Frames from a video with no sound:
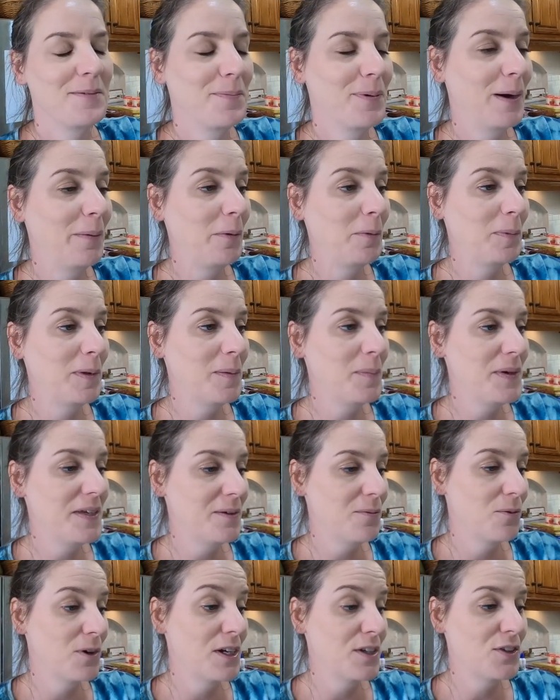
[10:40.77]
to probably
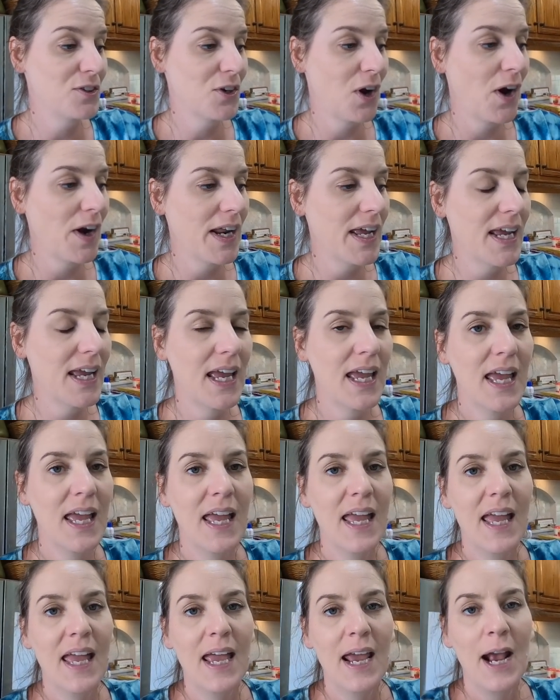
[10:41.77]
be restarting,
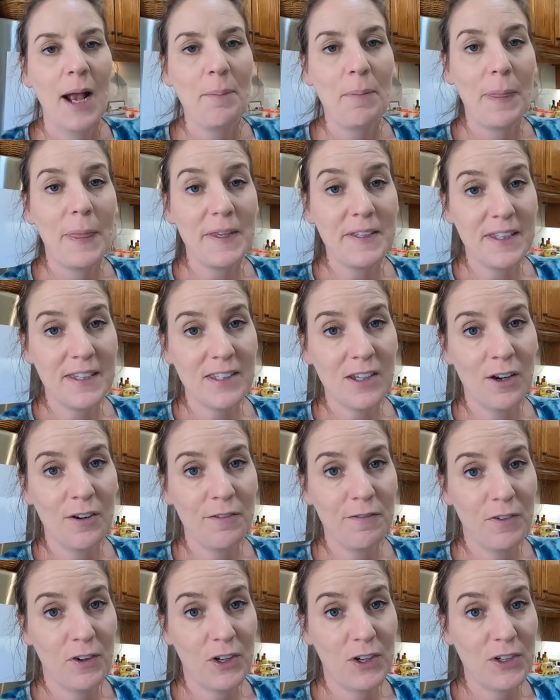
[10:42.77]
but this is our
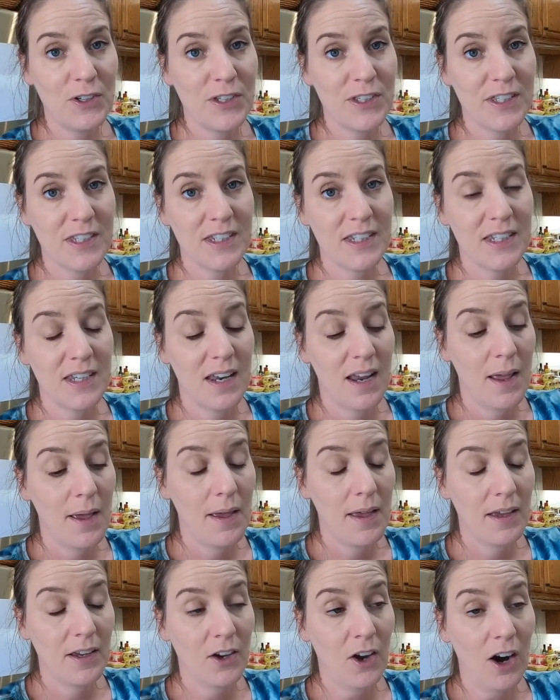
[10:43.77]
first
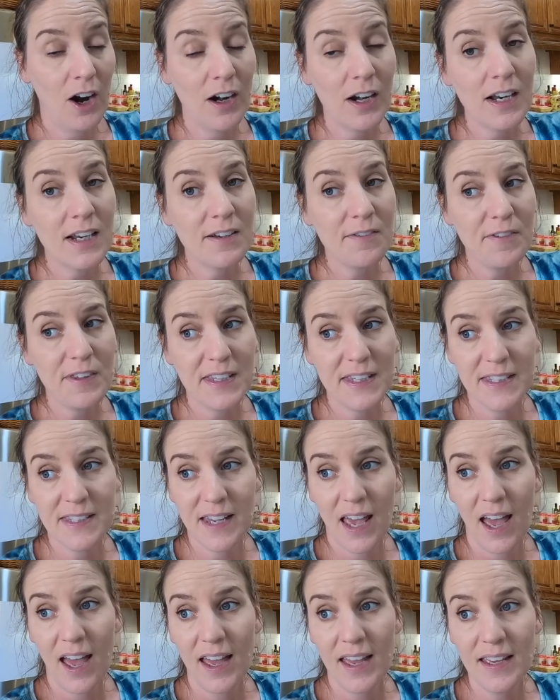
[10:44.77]
garden of this
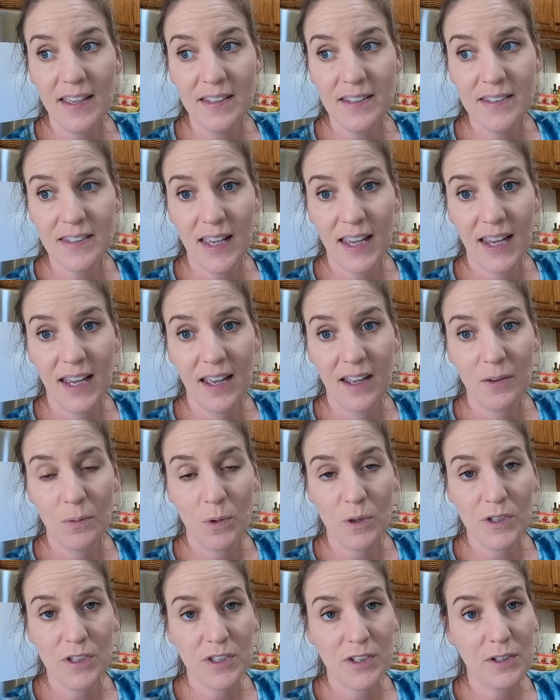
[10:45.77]
size and
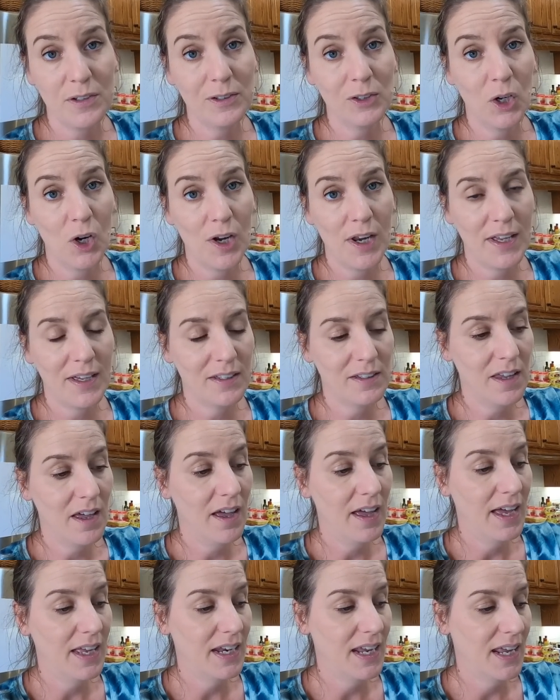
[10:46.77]
we're still learning a
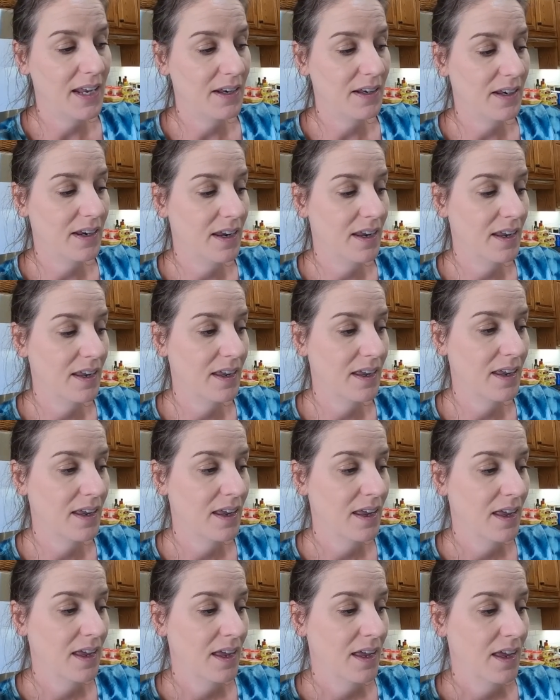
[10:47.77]
lot and
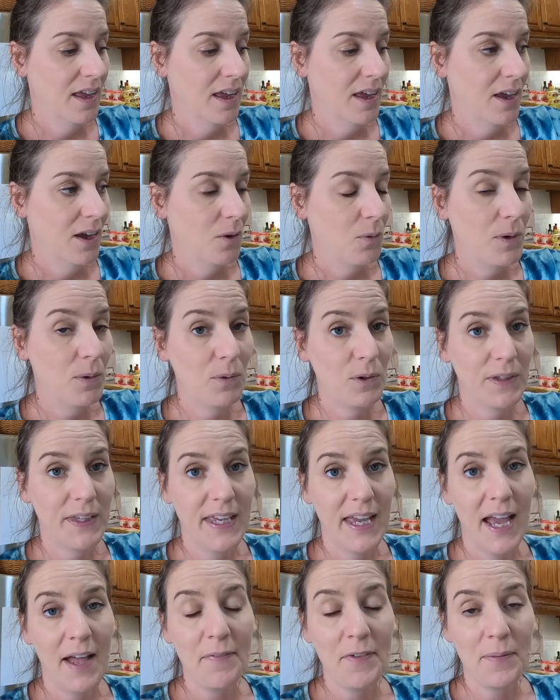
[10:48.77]
we
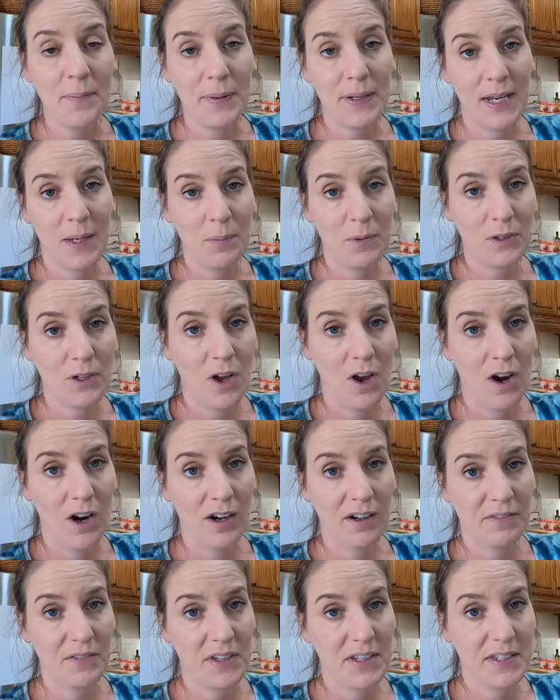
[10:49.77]
really haven't been able to
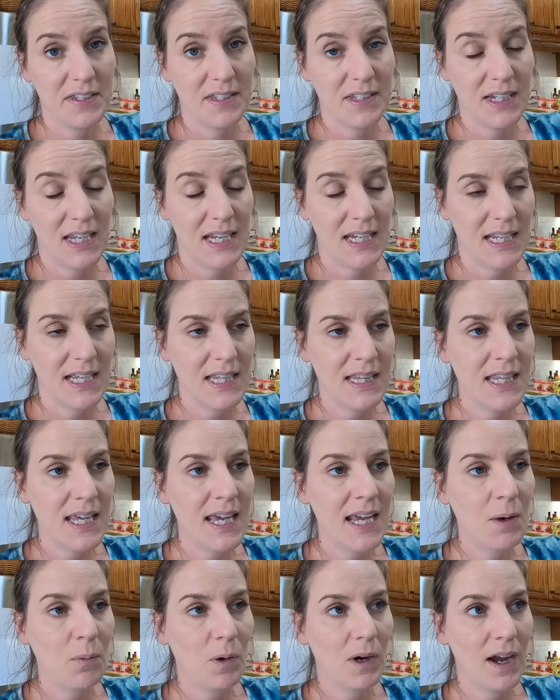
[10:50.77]
harvest
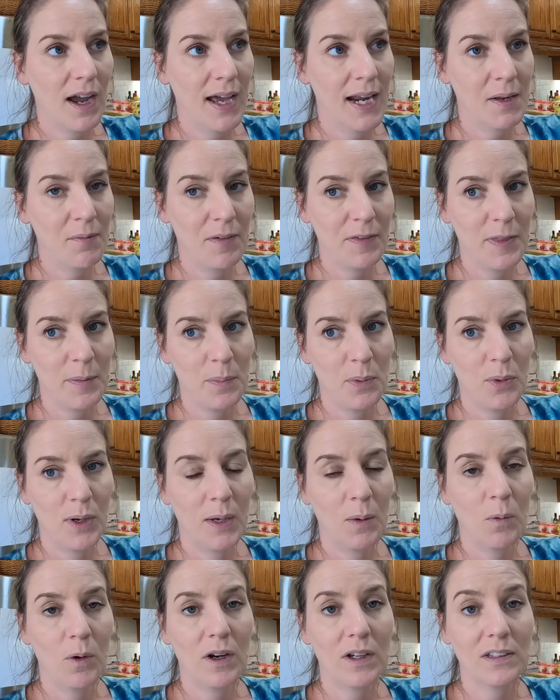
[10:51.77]
anything. We're kind of at the
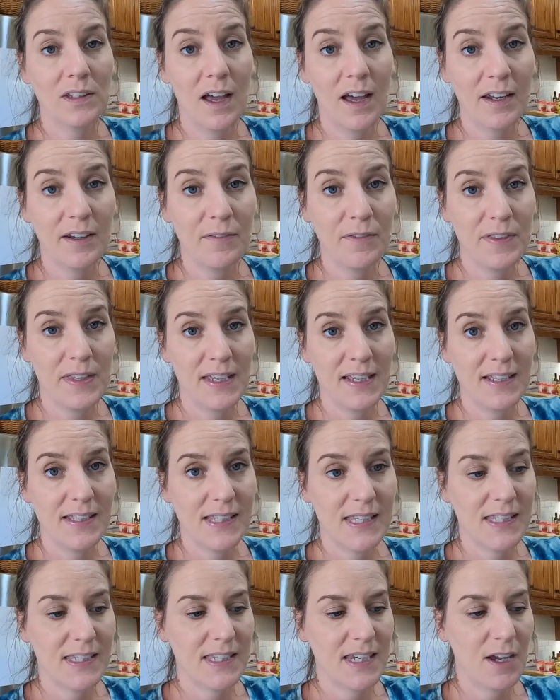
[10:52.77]
point where a lot of
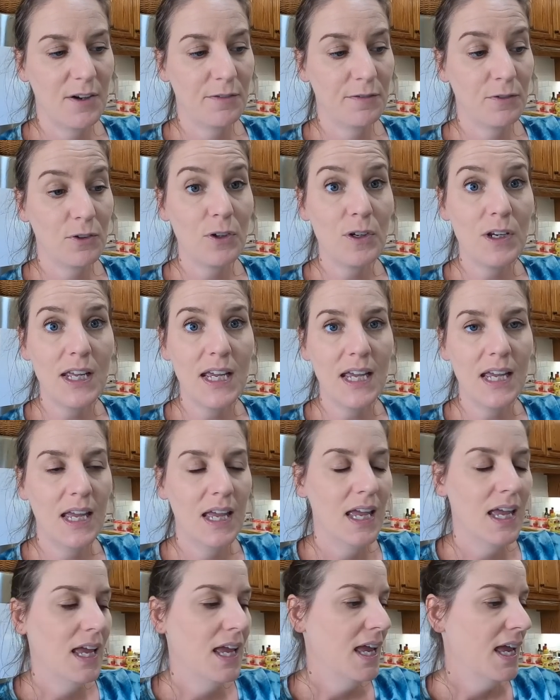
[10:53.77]
things is now
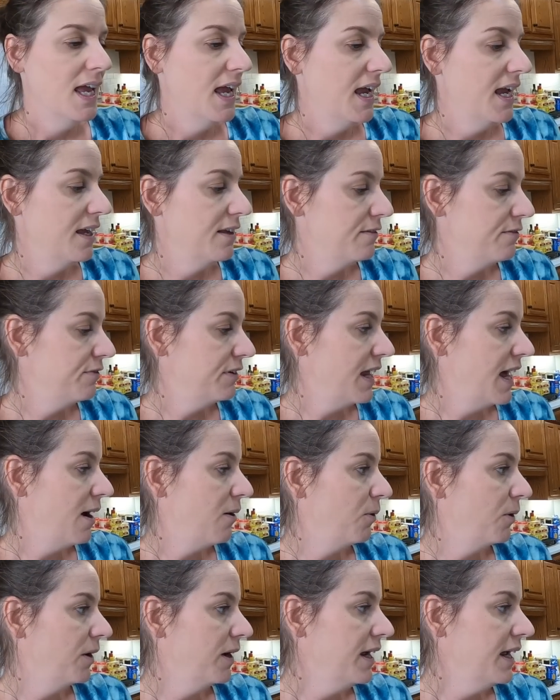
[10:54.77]
fruiting and
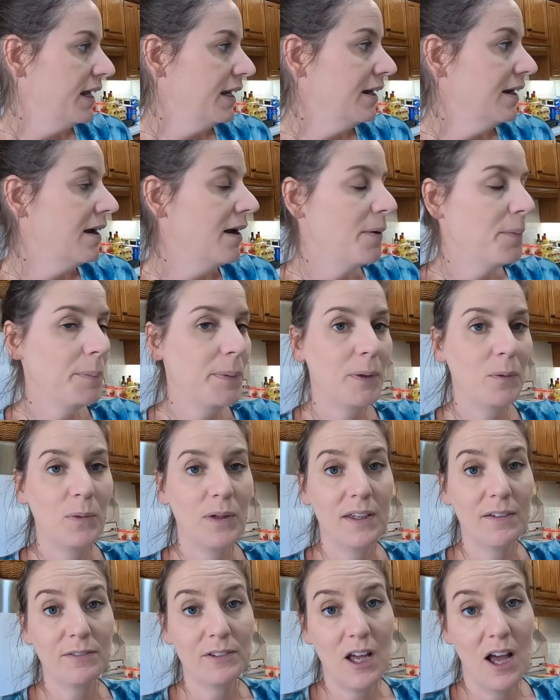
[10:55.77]
flowering, but
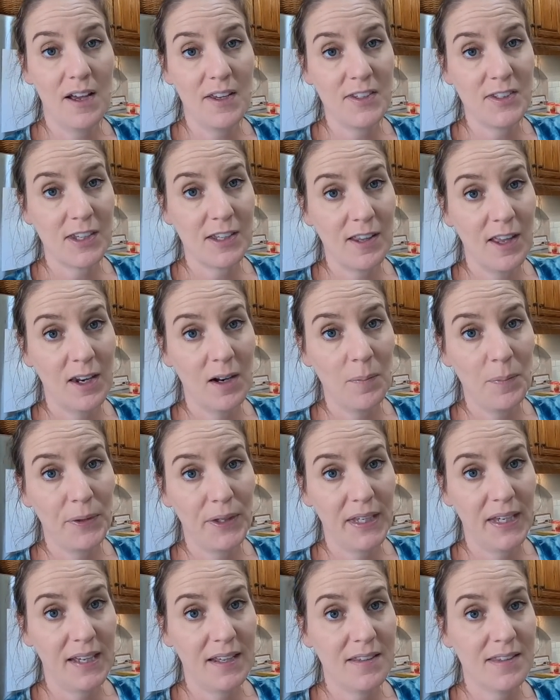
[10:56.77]
we have lost a lot of
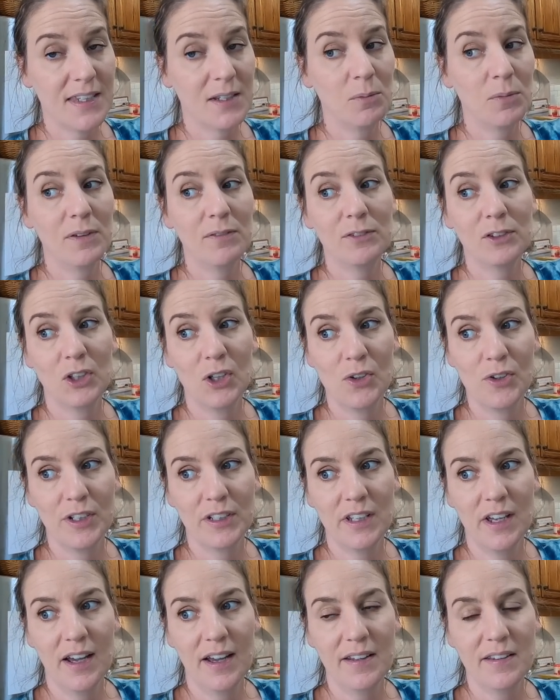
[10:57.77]
plants and we've learned
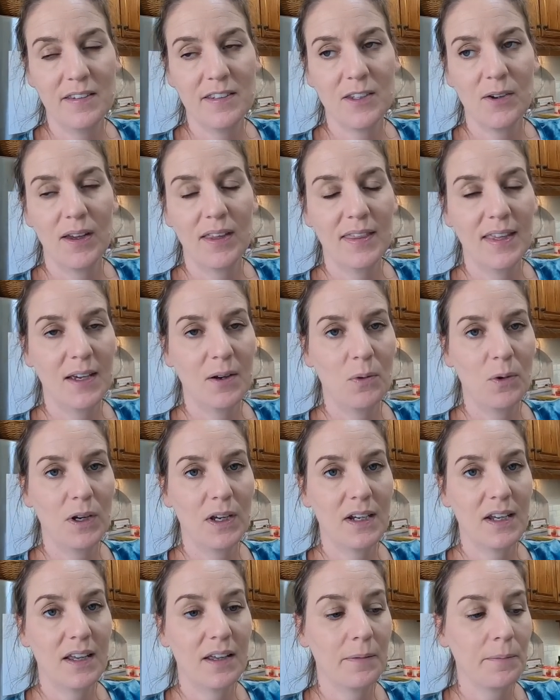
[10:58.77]
a lot. So I think we're
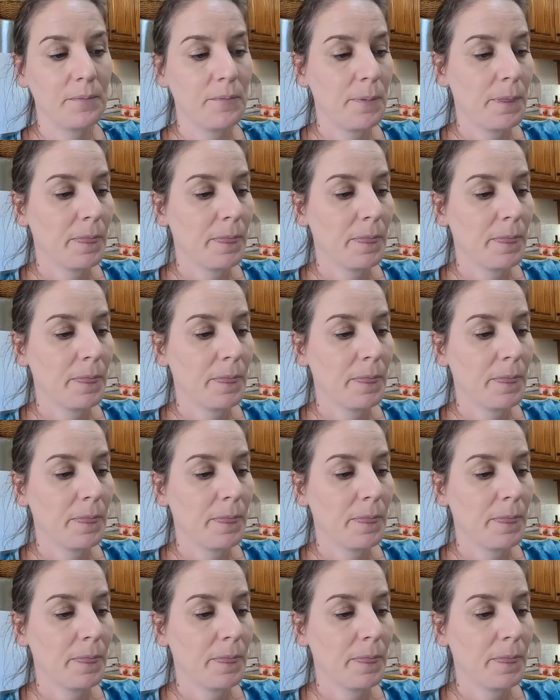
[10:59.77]
gonna